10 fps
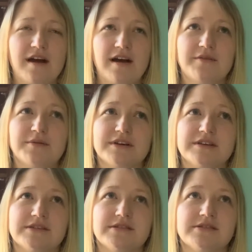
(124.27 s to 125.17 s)
I
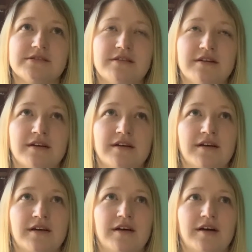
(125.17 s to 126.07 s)
was
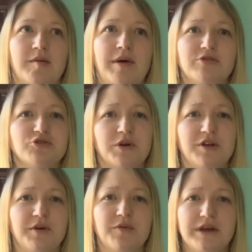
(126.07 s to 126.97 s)
about
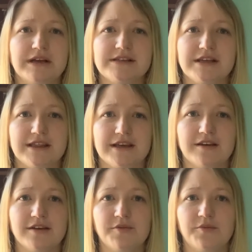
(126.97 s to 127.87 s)
21 weeks, I think,